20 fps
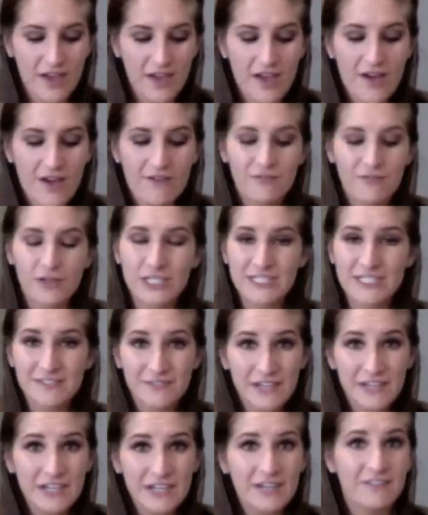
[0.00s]
For
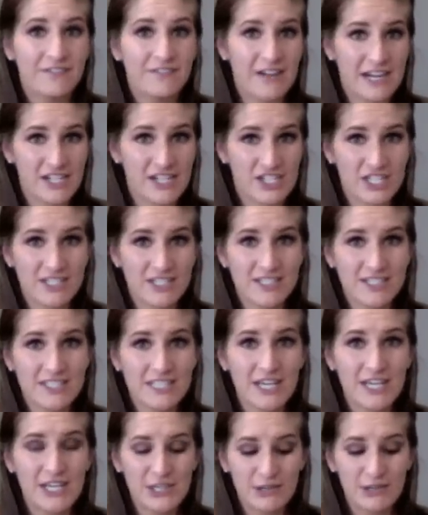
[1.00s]
severe infections,
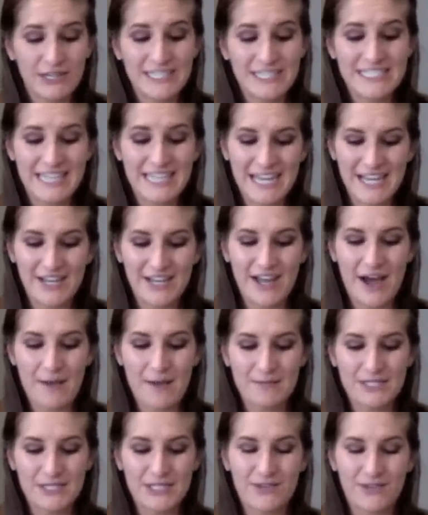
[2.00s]
you can take
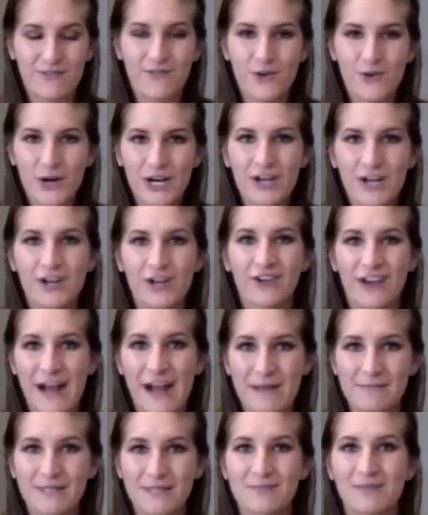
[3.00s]
up to 4
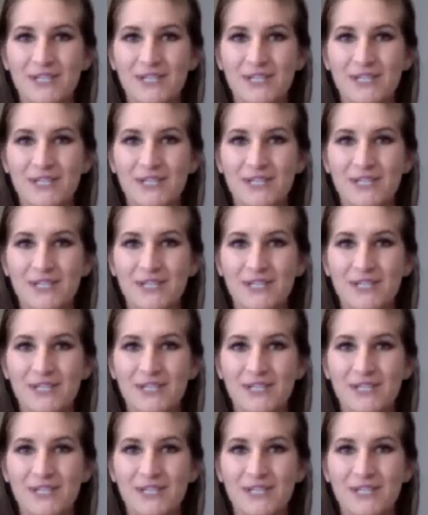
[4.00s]
grams per